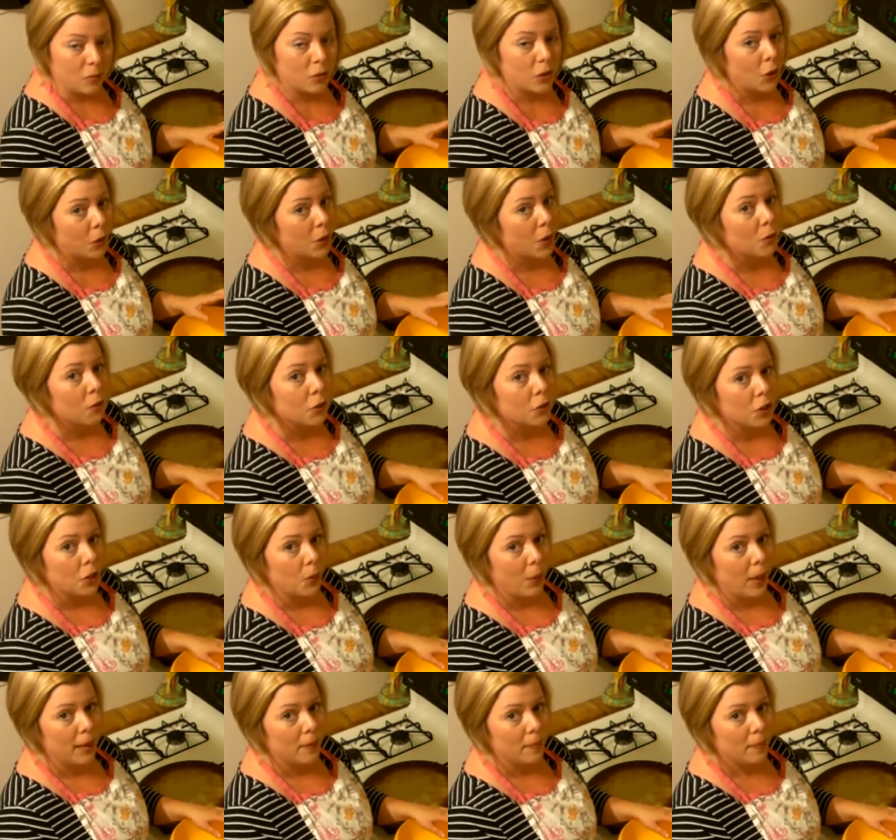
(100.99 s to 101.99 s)
Don't
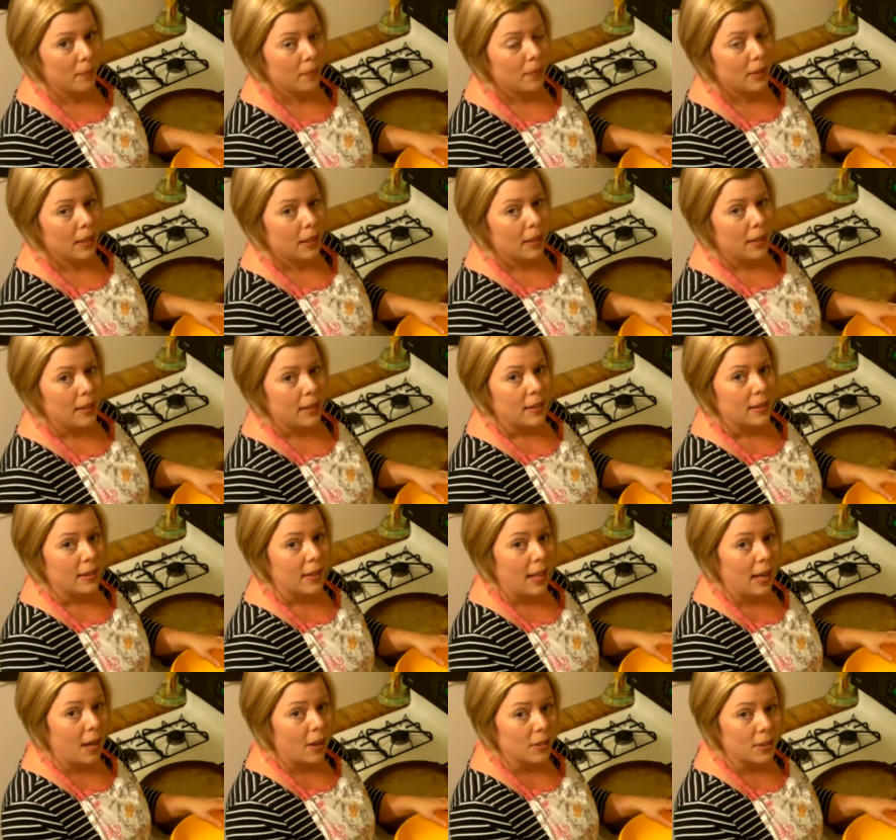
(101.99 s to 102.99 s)
overdo it.
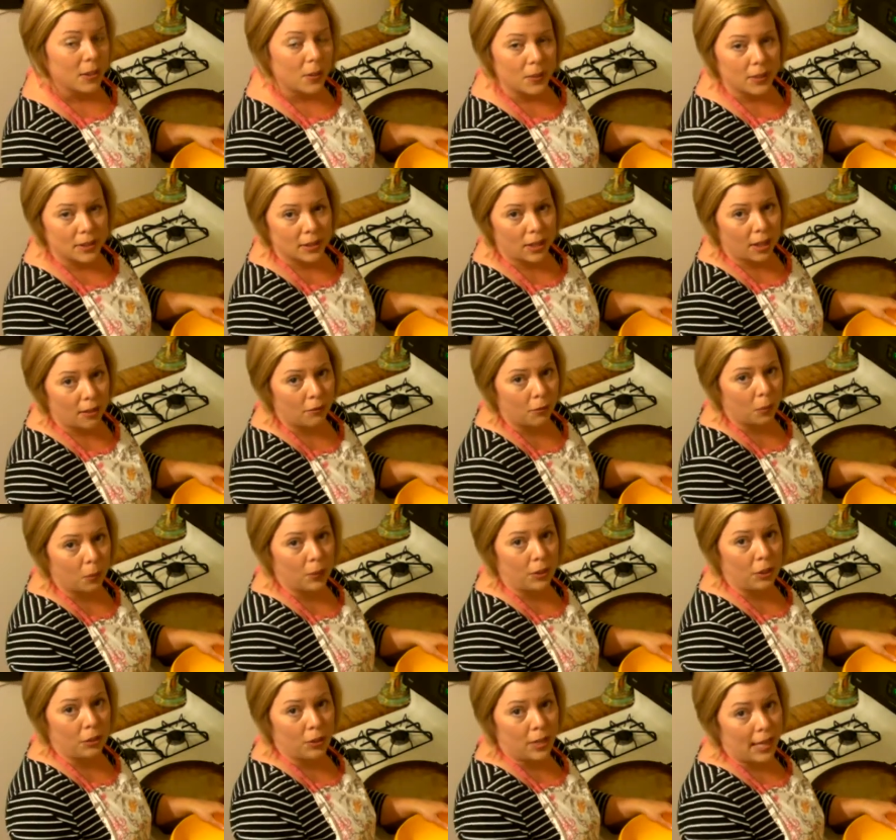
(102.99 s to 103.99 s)
That also is good for
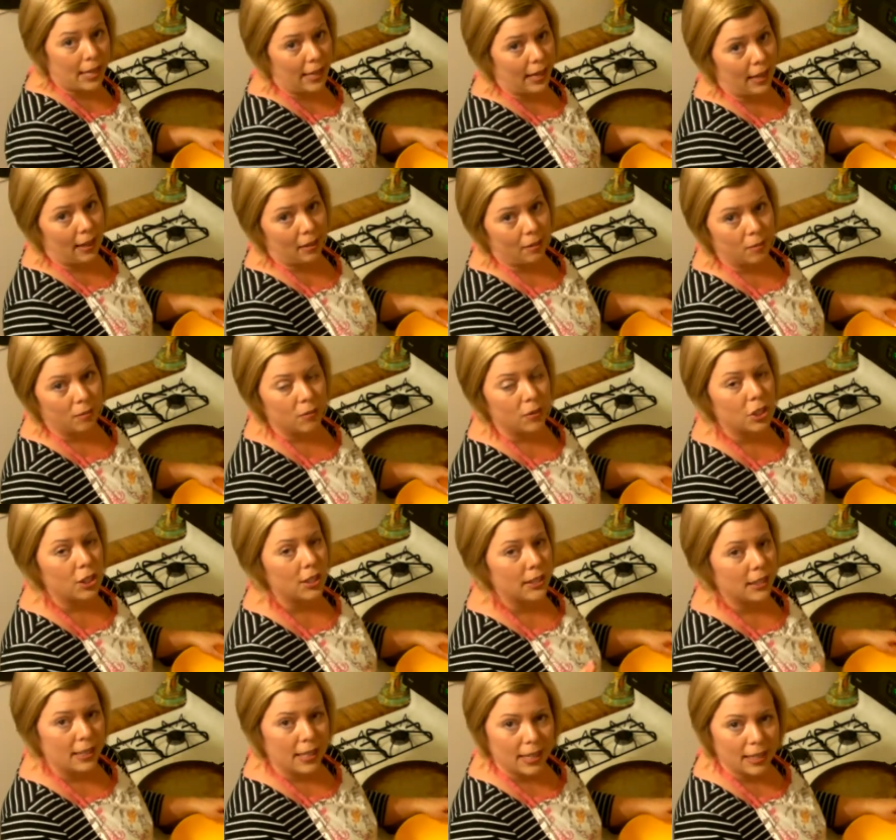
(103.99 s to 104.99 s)
when you're kneading.
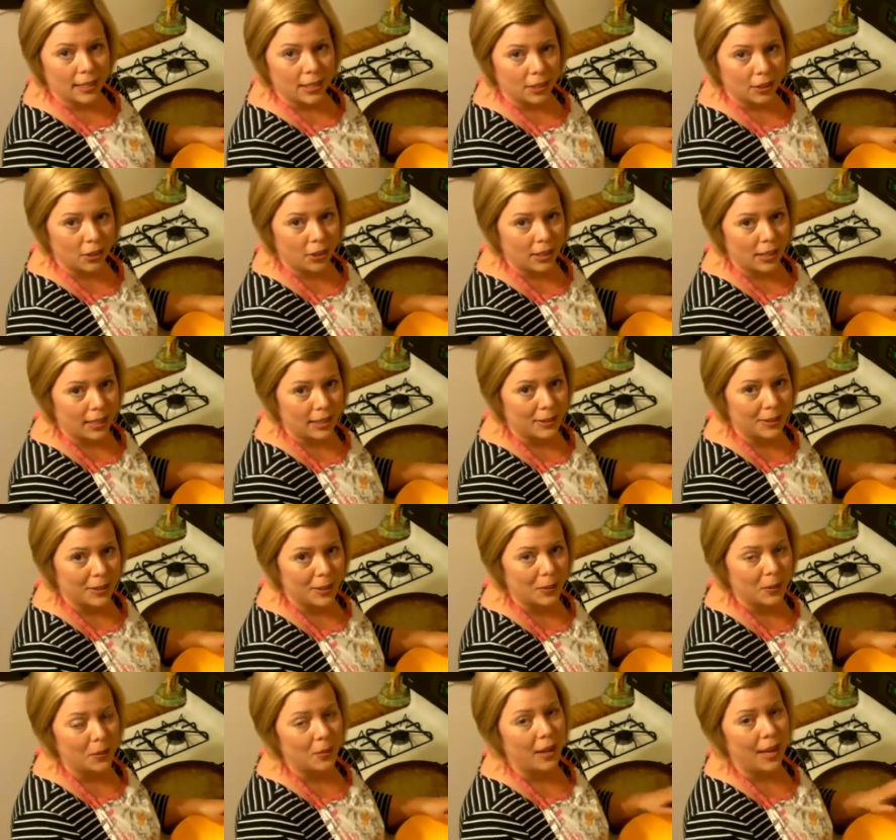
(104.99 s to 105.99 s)
Just knead till you need
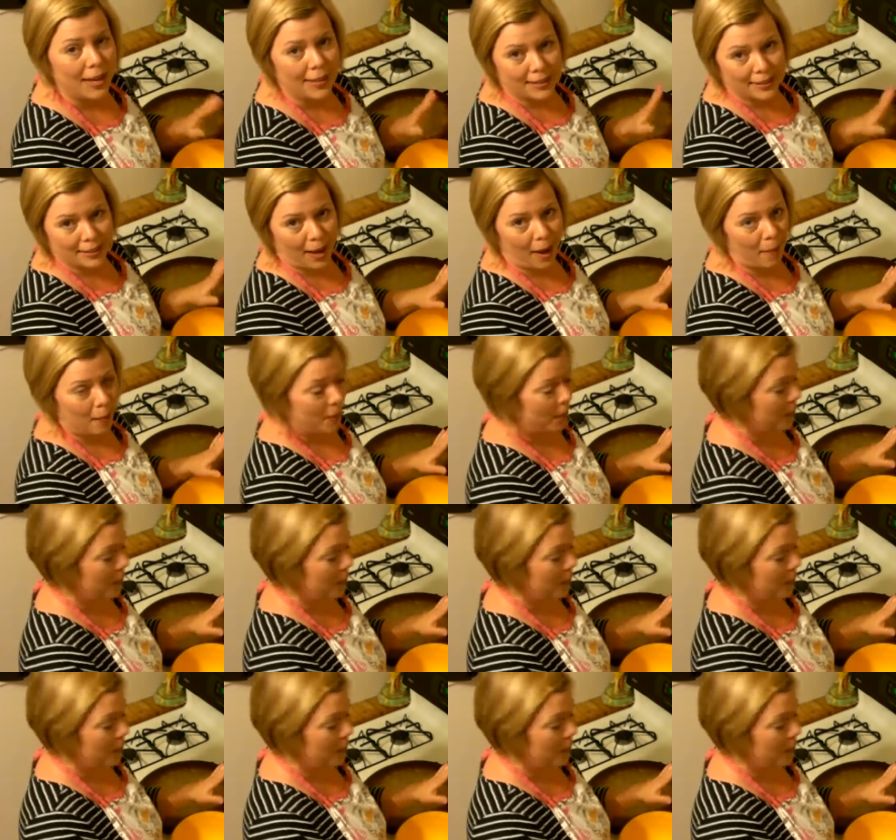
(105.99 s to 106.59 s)
to and stop.